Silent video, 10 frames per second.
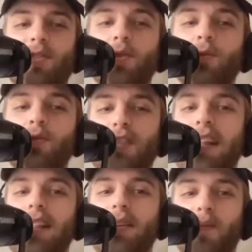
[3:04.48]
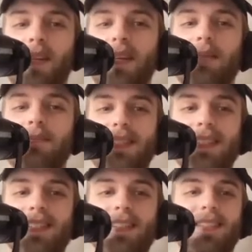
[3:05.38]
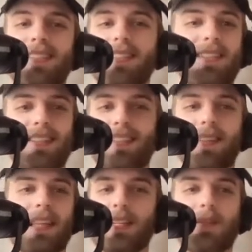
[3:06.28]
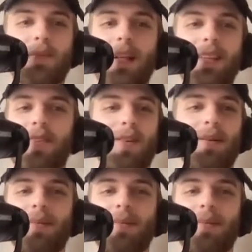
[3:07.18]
two Jalen Williams. They Wait, is it spelled the